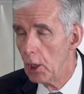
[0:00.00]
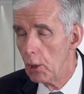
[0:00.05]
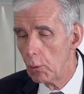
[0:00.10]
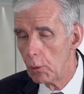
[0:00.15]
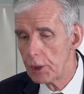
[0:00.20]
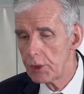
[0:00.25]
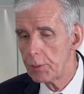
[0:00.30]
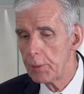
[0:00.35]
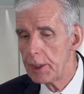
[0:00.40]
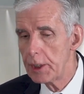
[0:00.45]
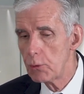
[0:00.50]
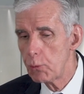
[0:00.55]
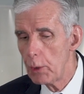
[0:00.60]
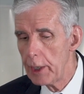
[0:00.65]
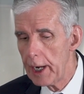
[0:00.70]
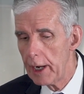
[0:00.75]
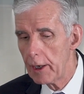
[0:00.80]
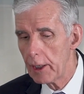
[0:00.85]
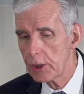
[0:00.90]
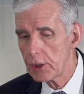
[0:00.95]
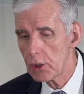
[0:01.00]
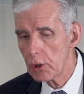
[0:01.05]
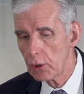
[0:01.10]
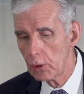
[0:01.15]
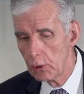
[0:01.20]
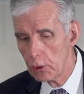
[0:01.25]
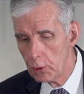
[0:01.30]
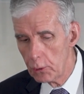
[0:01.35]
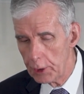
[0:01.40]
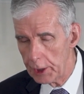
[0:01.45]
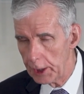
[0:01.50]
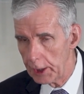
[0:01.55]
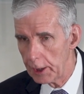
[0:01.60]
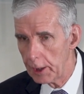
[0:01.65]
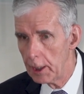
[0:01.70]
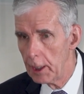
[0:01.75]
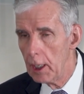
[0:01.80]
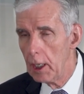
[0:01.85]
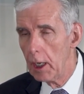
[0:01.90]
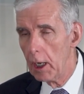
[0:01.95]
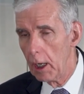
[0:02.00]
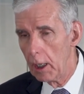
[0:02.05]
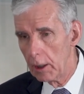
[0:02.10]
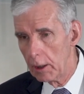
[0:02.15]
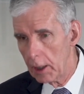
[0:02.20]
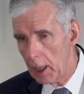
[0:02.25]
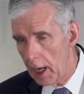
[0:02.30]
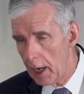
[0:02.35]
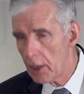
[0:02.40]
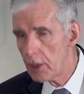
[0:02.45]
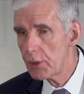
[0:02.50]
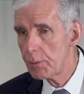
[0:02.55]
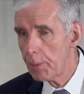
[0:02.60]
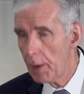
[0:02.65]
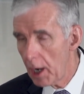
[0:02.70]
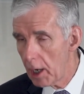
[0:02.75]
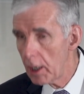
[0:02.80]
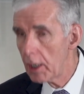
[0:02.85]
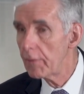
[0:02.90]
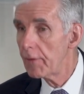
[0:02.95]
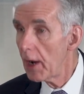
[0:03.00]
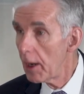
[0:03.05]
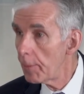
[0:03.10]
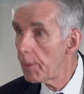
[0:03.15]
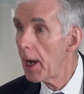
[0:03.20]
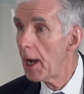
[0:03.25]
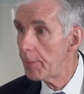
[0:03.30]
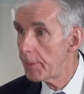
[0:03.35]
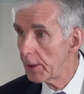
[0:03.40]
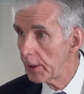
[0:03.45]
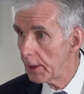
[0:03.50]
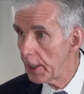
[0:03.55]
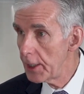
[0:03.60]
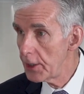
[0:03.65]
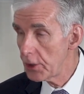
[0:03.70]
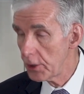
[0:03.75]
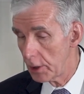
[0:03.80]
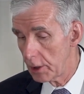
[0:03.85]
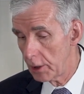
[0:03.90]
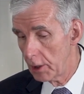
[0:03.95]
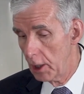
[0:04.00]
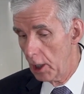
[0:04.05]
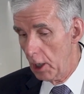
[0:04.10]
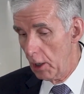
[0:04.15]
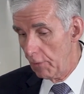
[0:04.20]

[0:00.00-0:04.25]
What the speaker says: which means we are excluding a large part of our population